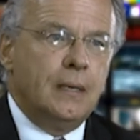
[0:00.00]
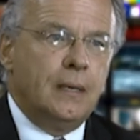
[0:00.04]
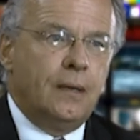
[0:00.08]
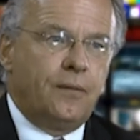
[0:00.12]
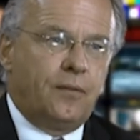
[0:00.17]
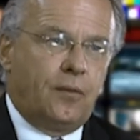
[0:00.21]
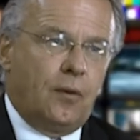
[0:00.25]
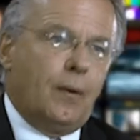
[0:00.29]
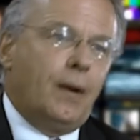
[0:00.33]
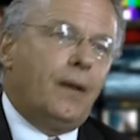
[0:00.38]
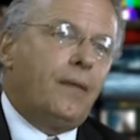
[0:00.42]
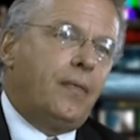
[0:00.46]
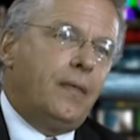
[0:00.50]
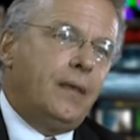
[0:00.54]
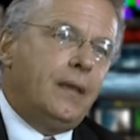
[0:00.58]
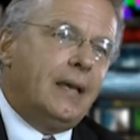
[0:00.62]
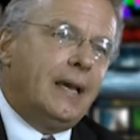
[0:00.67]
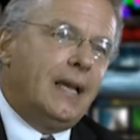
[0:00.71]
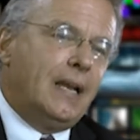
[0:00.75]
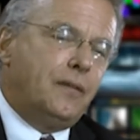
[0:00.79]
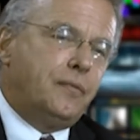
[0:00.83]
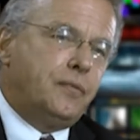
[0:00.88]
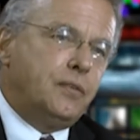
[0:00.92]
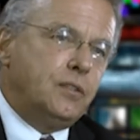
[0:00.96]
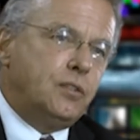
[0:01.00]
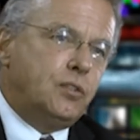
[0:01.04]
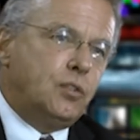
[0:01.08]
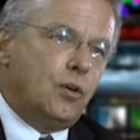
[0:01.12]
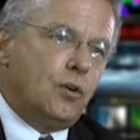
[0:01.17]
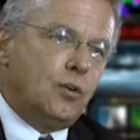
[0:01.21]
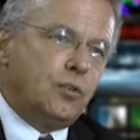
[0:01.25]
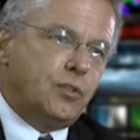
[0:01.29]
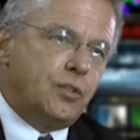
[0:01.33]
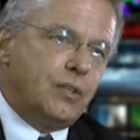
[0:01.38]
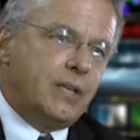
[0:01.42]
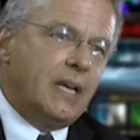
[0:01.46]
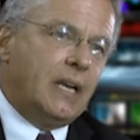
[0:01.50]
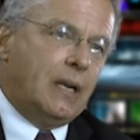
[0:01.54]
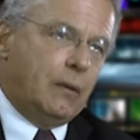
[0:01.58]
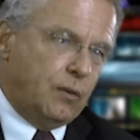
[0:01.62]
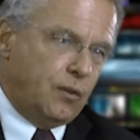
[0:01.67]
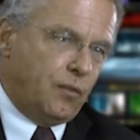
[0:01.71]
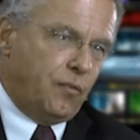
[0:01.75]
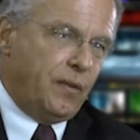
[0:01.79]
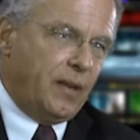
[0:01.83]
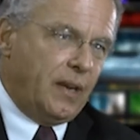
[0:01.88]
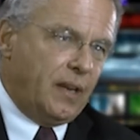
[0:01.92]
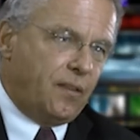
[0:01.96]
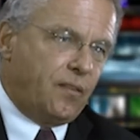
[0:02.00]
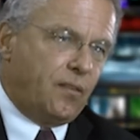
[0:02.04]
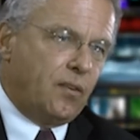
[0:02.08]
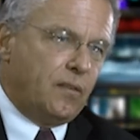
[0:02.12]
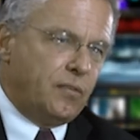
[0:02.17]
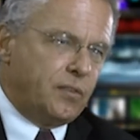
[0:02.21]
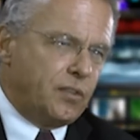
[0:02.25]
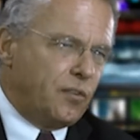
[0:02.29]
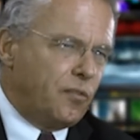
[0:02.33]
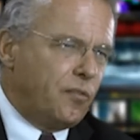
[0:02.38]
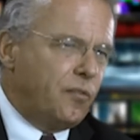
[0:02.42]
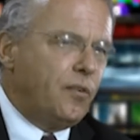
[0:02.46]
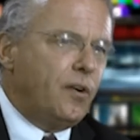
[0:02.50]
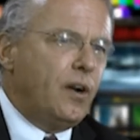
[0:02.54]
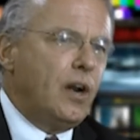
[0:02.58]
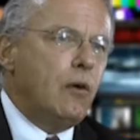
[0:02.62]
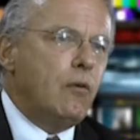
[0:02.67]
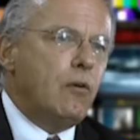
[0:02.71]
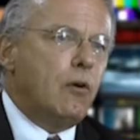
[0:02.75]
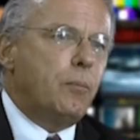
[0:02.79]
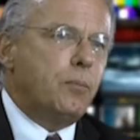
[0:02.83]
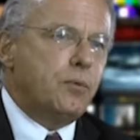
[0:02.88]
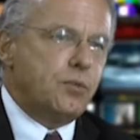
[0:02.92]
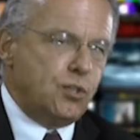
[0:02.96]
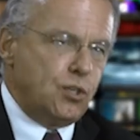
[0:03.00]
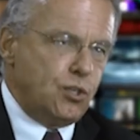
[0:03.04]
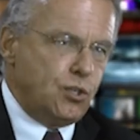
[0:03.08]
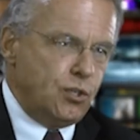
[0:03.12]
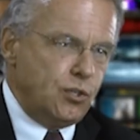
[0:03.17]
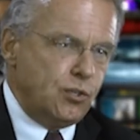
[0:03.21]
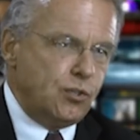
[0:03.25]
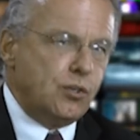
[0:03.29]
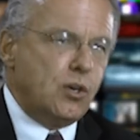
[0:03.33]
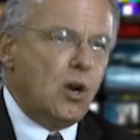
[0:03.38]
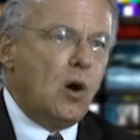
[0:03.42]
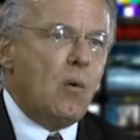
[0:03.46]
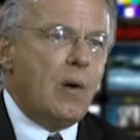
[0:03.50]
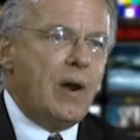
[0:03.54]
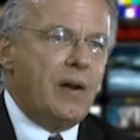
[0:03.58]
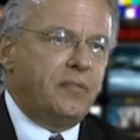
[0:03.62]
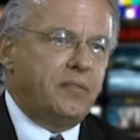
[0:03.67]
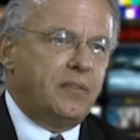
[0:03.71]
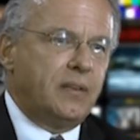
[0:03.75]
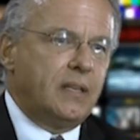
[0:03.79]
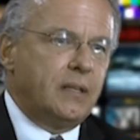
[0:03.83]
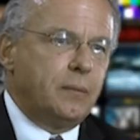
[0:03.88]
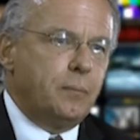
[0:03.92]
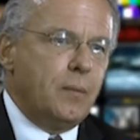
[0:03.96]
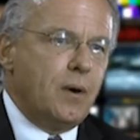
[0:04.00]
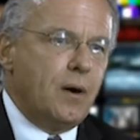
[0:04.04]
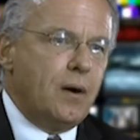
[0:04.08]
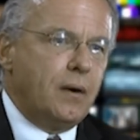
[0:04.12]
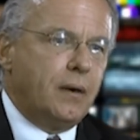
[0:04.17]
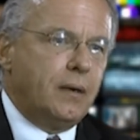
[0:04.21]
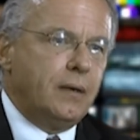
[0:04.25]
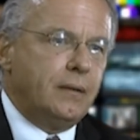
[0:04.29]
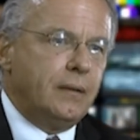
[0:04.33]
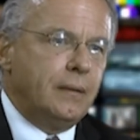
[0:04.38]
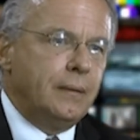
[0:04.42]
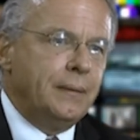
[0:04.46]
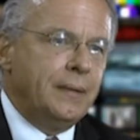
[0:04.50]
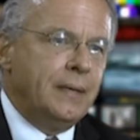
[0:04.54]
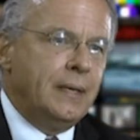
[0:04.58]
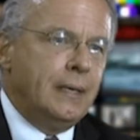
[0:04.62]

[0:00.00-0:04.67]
So I think ElephantTalk together with ValidSoft is very well positioned to go after that market.